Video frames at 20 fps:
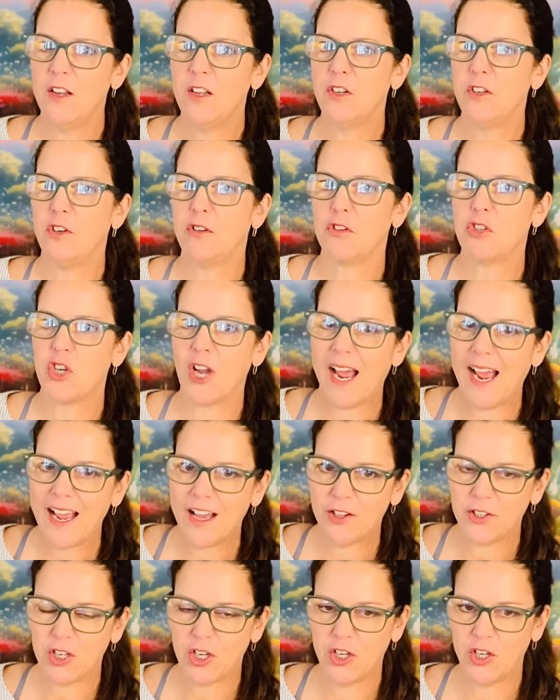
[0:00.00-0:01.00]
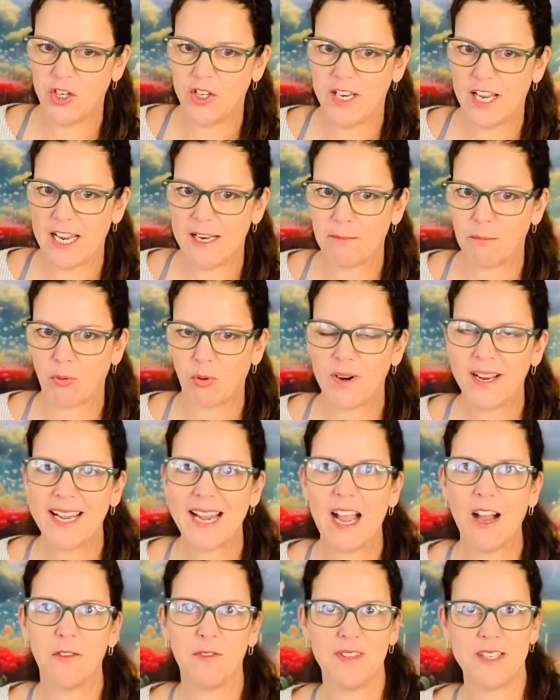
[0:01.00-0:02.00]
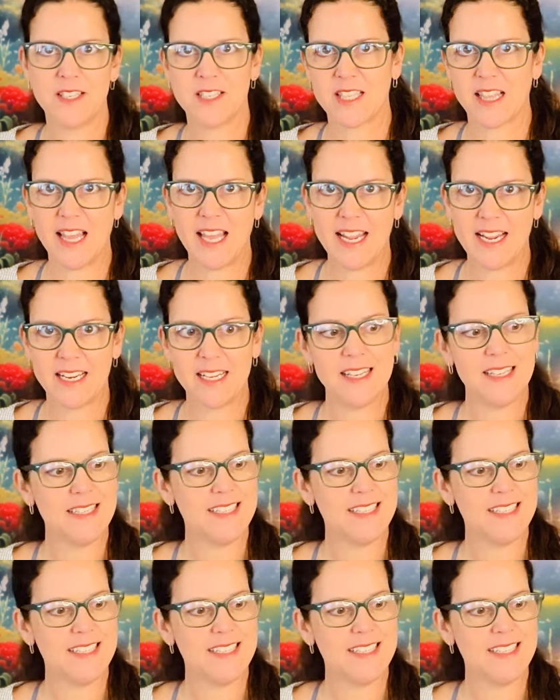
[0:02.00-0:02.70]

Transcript: your childhood and bring out this like